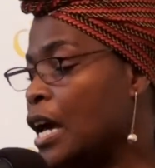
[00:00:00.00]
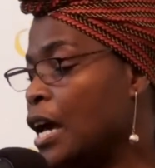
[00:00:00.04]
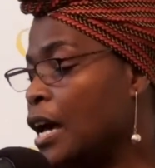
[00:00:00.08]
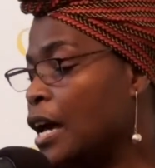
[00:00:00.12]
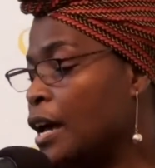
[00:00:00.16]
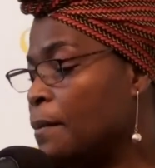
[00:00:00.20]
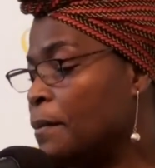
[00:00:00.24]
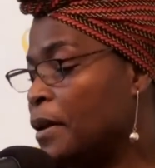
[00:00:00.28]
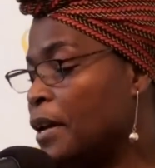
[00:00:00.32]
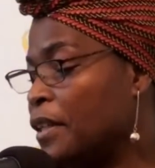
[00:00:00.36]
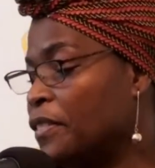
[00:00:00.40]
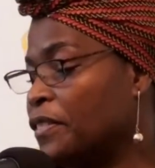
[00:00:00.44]

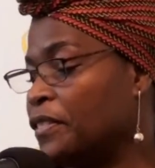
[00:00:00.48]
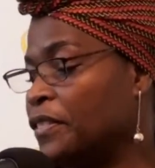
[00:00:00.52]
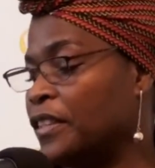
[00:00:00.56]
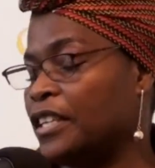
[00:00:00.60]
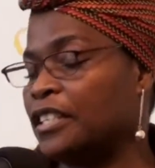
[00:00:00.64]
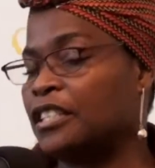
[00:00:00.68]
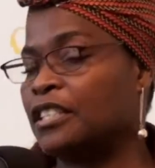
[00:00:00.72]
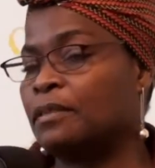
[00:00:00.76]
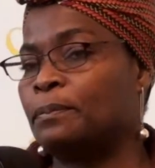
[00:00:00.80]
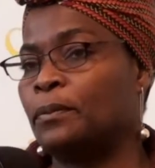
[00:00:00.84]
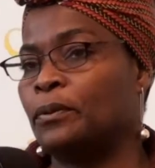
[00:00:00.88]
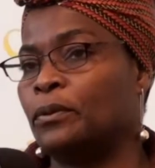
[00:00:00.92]
Um, and
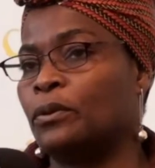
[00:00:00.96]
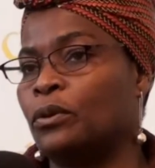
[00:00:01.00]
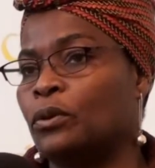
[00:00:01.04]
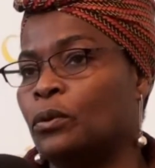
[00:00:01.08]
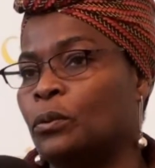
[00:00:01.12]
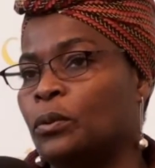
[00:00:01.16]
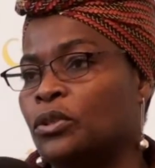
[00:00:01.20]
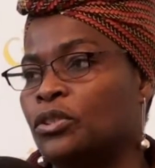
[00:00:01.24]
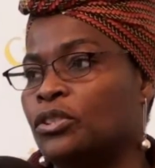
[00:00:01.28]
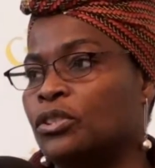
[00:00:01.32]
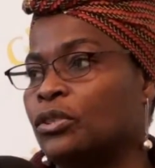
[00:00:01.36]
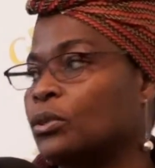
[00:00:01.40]
this
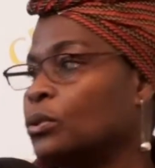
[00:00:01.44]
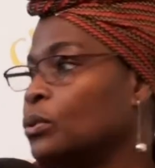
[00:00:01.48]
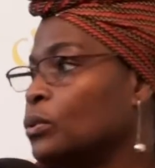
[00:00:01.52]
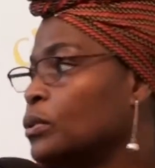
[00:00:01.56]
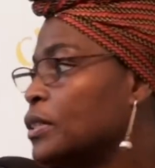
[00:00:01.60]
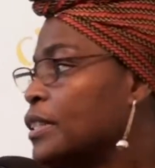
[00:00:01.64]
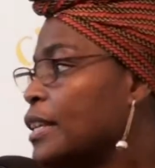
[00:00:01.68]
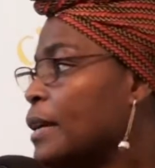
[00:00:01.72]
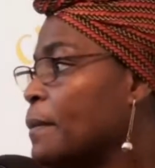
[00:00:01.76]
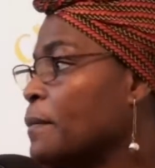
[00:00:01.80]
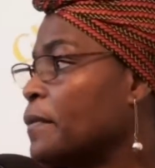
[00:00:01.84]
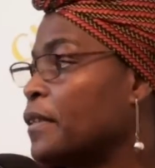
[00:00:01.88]
book, which is
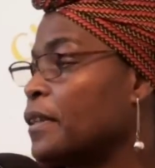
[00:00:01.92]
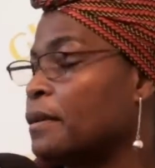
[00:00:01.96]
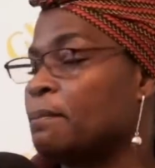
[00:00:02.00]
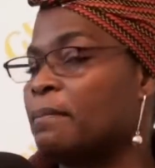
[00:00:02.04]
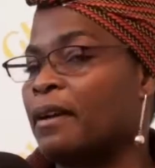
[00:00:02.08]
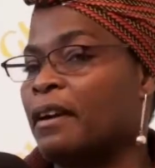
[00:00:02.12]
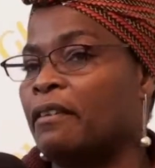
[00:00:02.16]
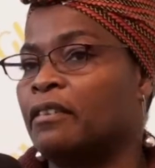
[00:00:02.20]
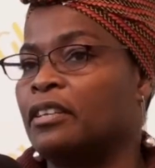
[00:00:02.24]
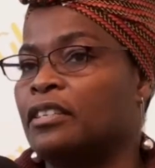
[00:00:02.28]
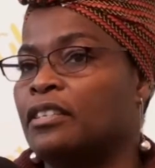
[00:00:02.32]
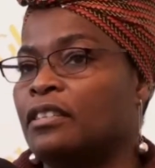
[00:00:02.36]
called
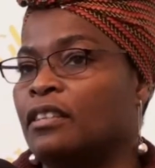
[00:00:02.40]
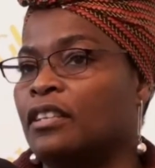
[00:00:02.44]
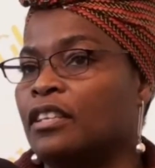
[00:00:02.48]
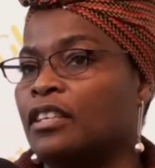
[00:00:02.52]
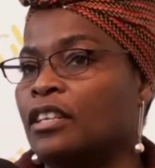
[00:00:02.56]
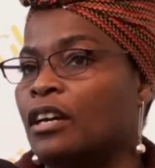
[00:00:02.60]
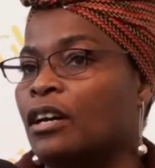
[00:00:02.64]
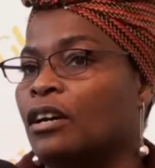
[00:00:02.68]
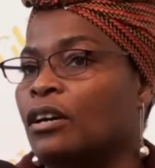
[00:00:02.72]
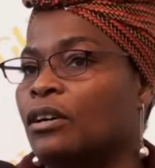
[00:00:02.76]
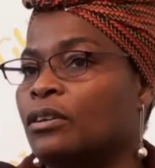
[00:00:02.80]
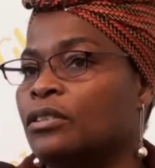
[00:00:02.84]
Something Buried in
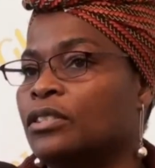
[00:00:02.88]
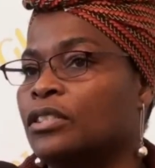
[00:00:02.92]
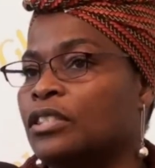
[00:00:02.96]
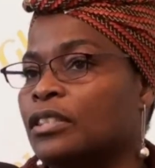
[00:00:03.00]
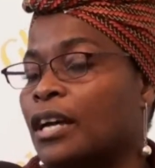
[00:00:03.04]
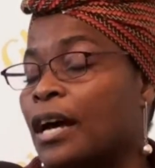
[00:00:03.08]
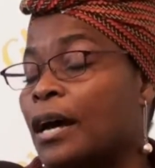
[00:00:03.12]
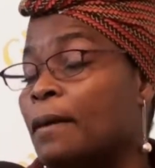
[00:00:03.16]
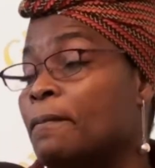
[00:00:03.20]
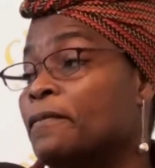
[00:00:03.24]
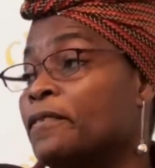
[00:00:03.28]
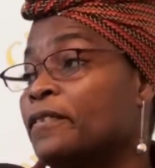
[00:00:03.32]
the Yard,
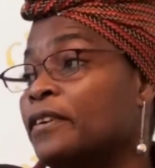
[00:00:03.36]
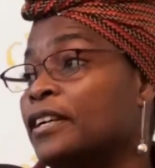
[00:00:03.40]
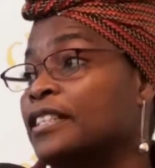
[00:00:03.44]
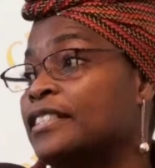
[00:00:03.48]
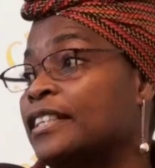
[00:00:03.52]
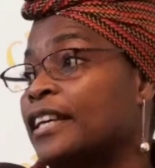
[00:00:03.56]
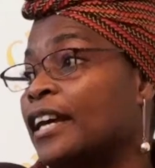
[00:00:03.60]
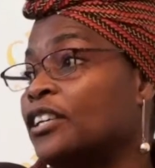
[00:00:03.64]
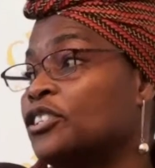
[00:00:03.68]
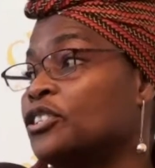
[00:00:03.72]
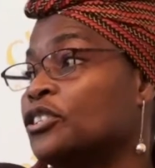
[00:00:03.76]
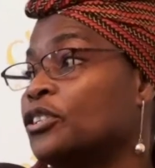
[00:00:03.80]
Comfa
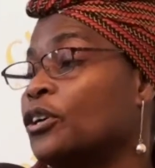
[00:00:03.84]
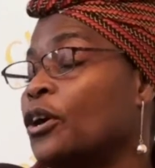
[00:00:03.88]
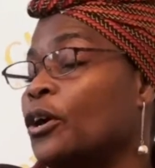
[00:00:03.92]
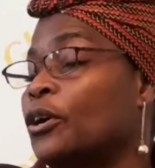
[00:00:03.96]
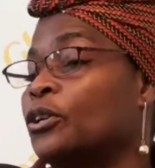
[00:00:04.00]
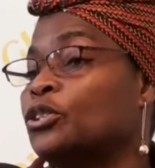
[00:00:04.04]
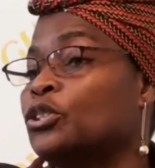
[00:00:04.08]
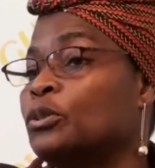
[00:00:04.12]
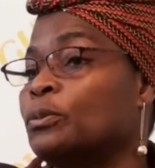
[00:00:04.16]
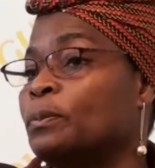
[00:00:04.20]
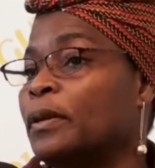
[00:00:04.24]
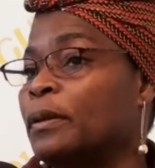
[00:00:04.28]
is actually
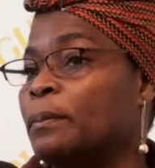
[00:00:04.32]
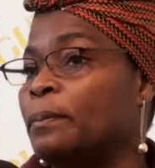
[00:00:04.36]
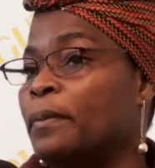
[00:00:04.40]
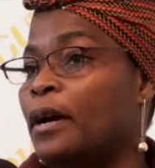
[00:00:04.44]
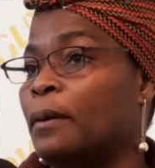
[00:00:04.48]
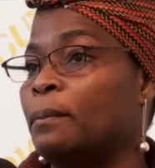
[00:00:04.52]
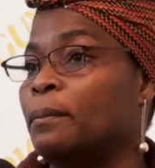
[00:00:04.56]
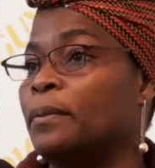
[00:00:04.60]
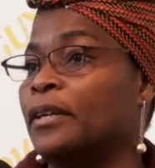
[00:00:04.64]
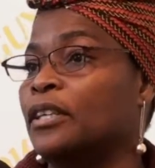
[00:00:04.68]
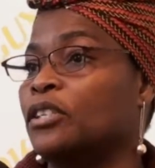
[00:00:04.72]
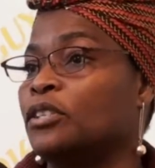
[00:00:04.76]
going to be
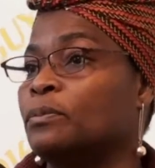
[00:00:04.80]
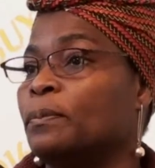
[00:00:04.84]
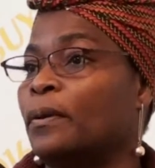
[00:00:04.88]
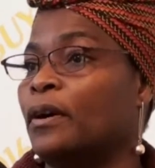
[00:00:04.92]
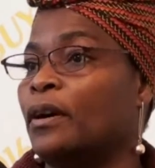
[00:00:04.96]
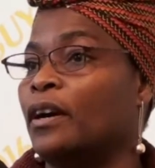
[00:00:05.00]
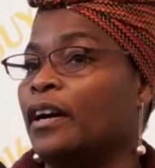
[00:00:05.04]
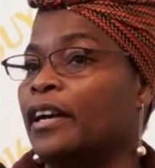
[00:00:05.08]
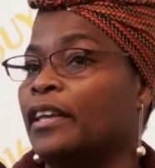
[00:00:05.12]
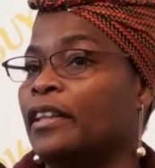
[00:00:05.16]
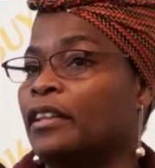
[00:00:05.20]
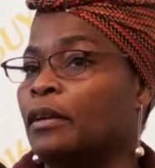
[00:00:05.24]
published
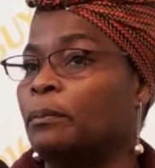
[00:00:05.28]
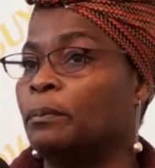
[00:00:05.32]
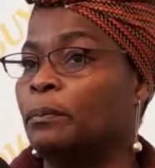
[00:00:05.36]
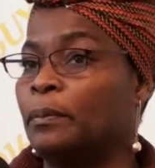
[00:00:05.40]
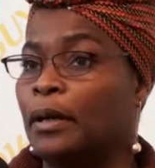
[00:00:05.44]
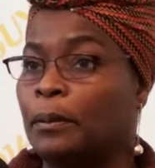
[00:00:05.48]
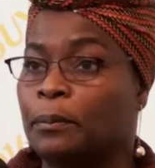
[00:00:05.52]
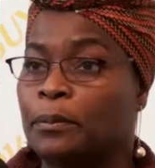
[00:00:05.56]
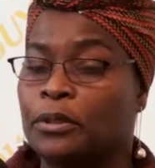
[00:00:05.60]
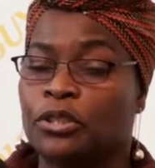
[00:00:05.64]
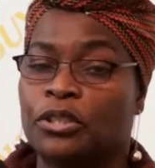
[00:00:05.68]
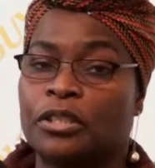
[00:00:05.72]
by a
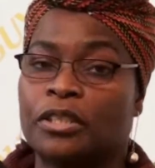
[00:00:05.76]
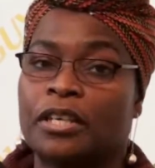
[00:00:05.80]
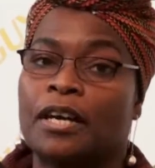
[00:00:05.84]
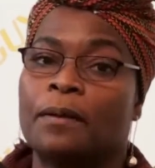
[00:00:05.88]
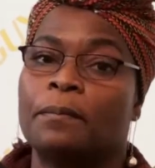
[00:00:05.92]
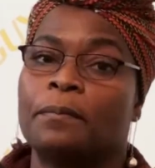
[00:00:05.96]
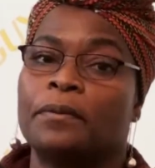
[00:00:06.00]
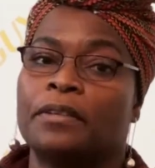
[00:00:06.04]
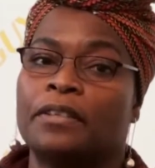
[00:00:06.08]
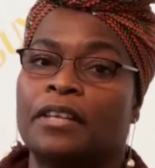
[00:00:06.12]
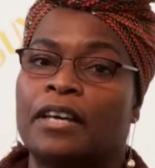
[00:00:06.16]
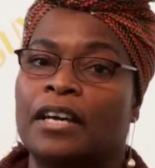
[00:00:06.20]
publishing
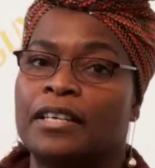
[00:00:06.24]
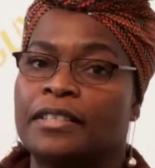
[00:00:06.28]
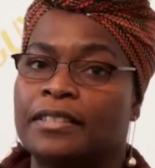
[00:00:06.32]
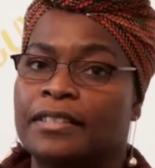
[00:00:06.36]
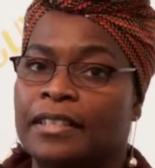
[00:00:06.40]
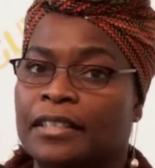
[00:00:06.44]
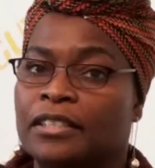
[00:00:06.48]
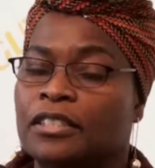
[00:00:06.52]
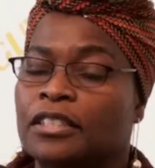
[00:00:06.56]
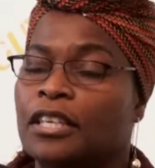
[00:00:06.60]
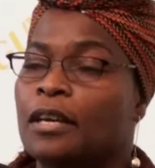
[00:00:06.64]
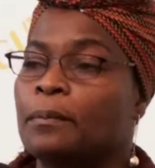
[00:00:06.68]
company that
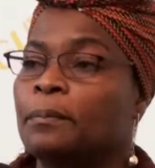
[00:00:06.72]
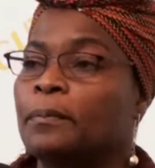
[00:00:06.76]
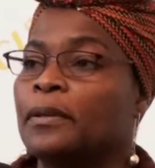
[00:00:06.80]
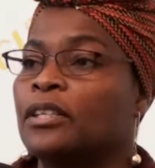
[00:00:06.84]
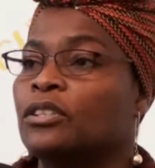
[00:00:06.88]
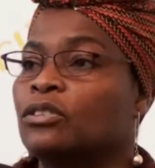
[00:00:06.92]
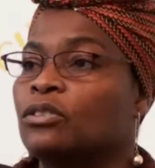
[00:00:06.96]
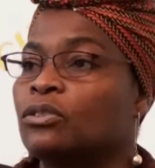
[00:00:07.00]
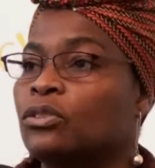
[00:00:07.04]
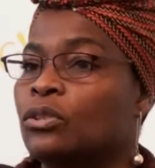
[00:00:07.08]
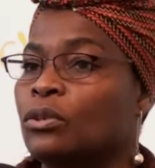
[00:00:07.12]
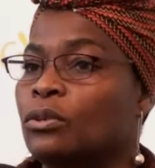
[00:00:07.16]
I set
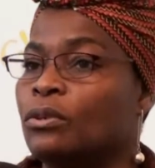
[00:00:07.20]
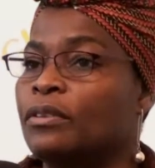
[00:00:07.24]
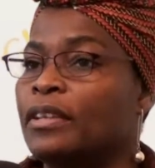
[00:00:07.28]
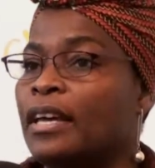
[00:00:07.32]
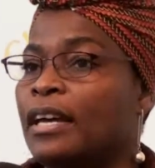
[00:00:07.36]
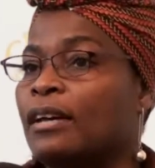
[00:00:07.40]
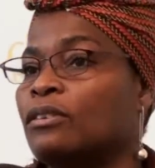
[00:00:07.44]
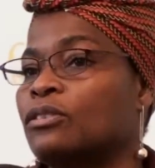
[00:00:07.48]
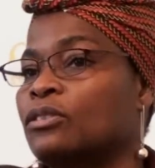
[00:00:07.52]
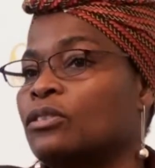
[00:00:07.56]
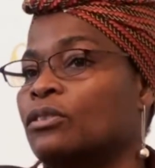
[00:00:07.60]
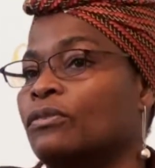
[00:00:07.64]
up in
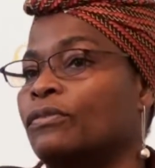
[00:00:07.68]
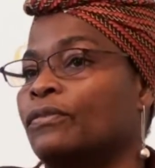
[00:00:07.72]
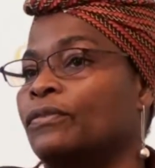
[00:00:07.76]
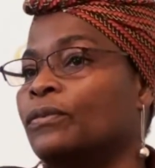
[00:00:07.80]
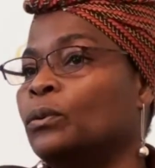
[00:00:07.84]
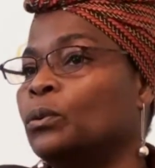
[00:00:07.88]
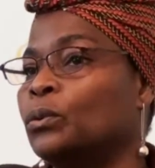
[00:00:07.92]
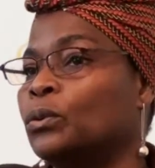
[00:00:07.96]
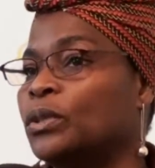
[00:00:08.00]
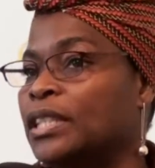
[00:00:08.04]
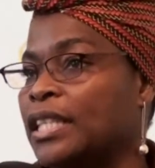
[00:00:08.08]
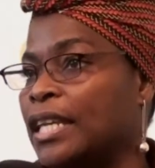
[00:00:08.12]

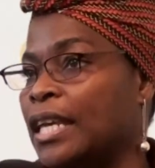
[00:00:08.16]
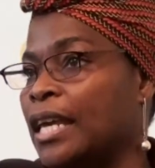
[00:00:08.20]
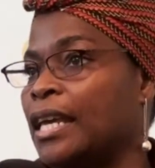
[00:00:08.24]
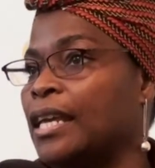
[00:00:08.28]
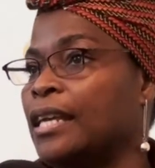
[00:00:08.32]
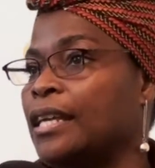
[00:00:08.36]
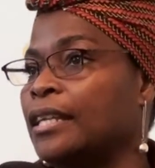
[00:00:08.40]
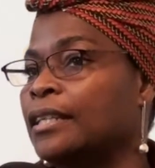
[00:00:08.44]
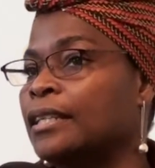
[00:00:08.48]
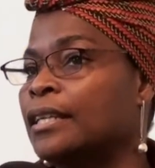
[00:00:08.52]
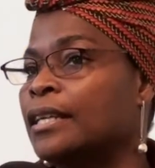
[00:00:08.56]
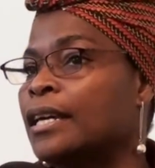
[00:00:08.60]

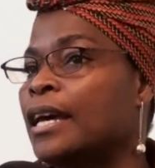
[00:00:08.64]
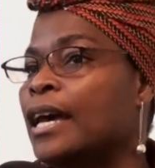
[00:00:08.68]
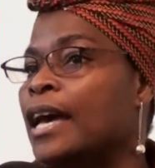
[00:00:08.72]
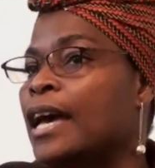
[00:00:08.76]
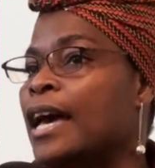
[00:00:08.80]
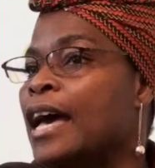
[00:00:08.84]
2014,